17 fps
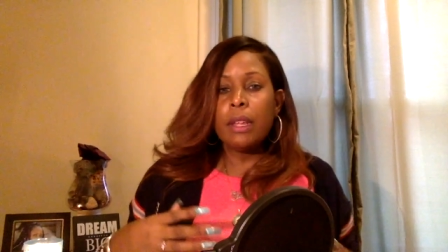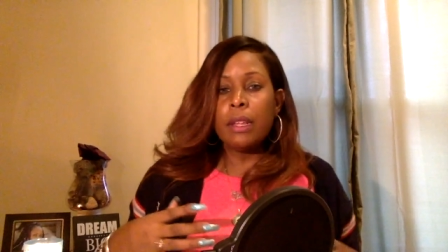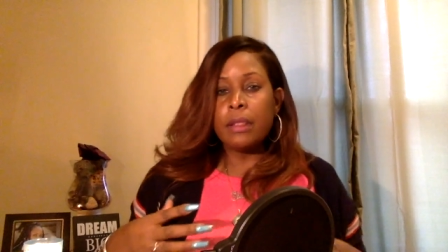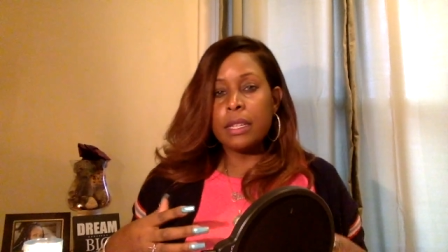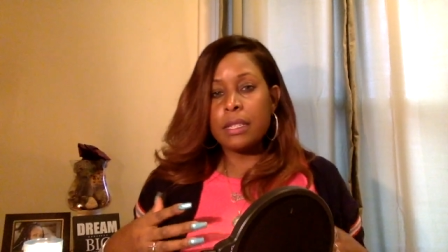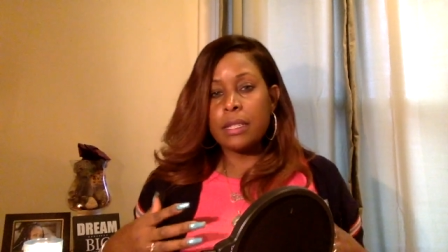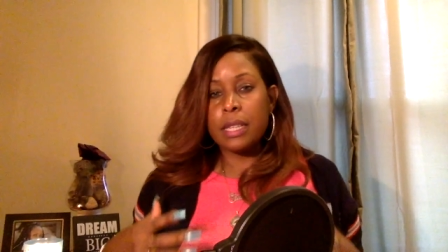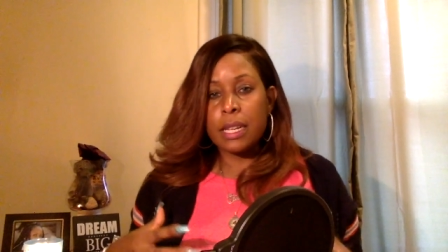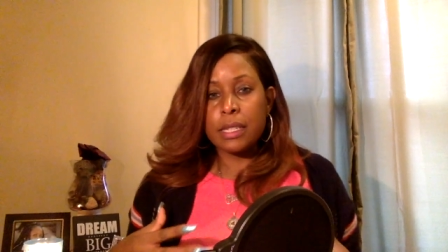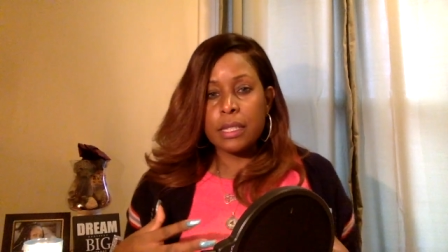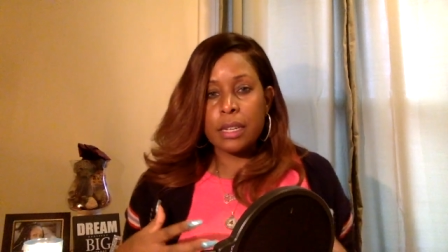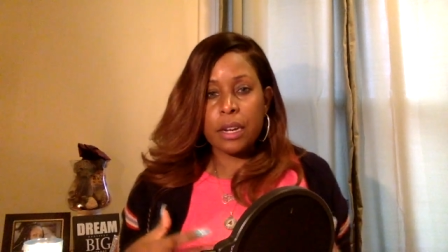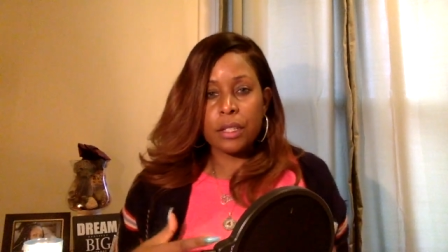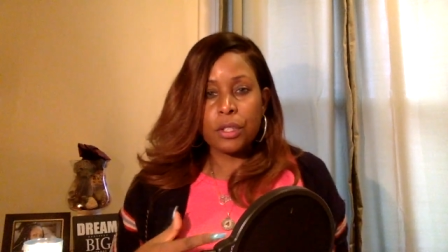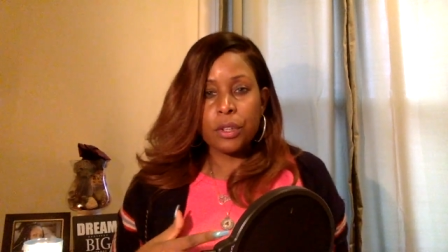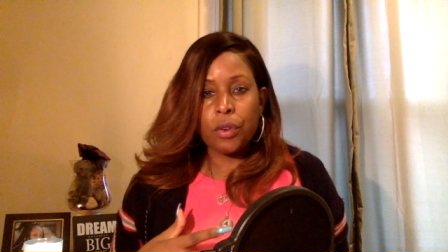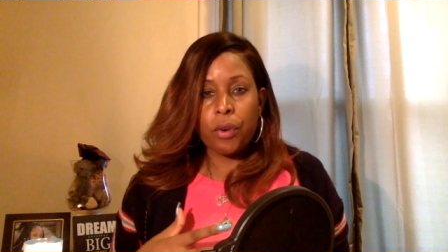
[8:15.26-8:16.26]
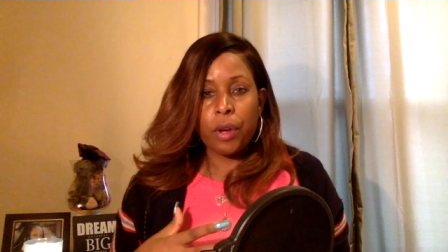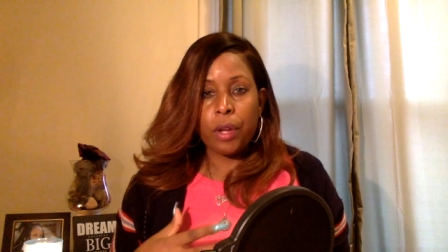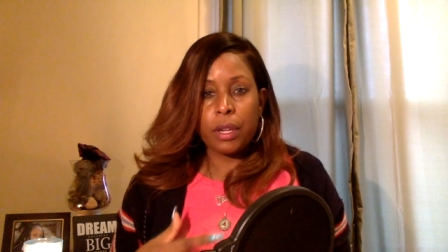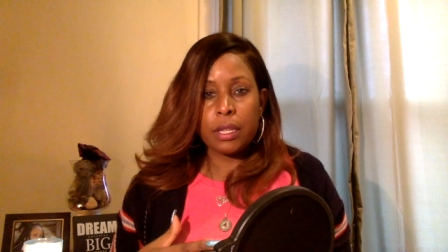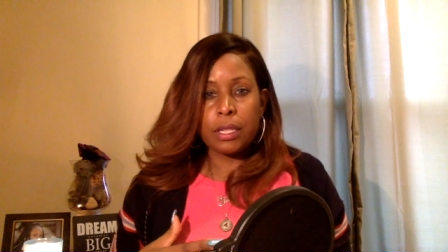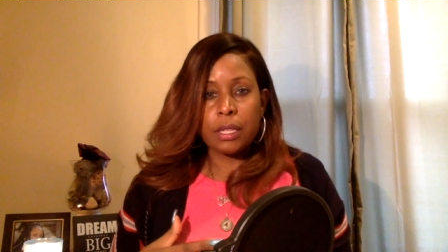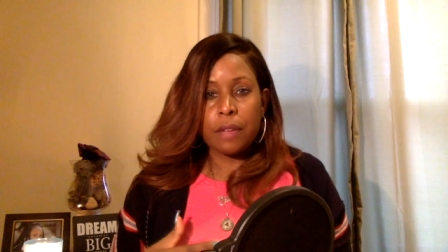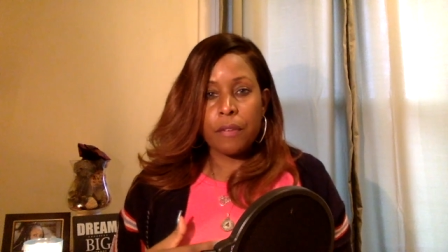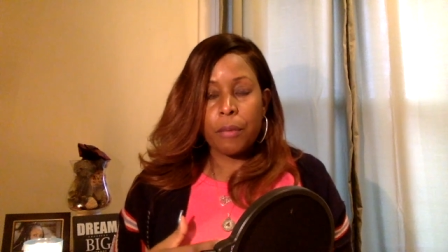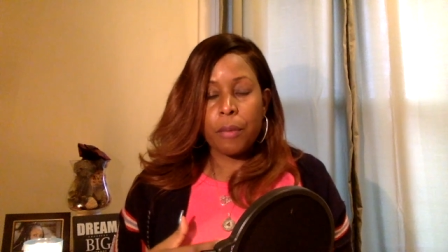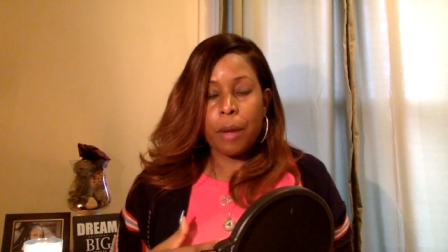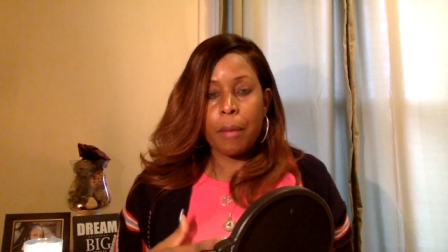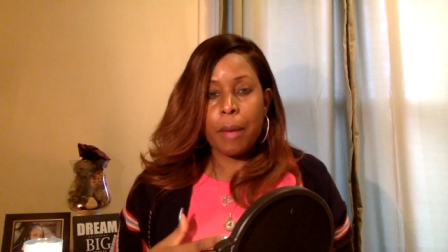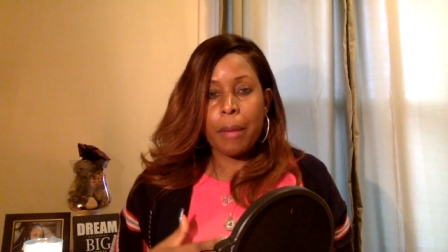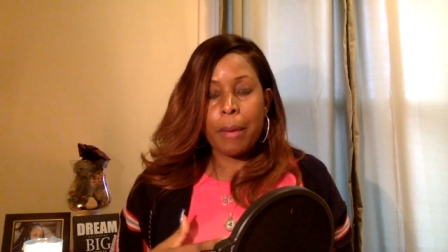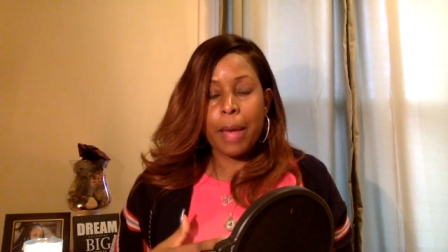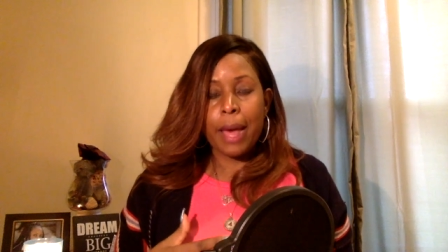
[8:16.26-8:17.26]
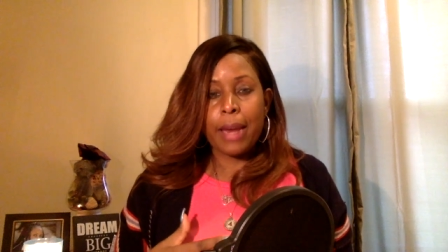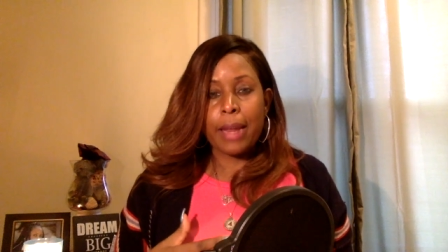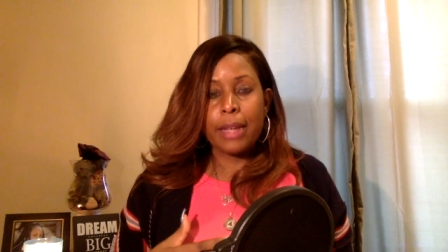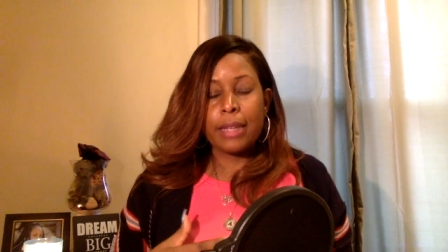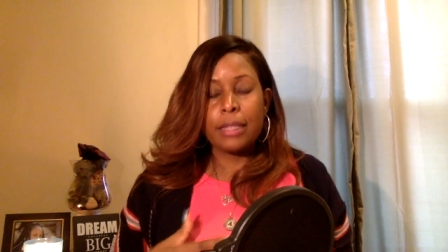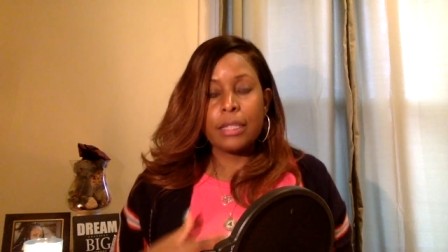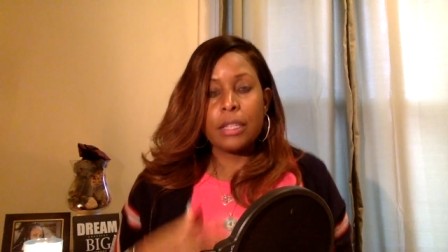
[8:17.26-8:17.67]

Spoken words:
this thing starts to coil itself around my body.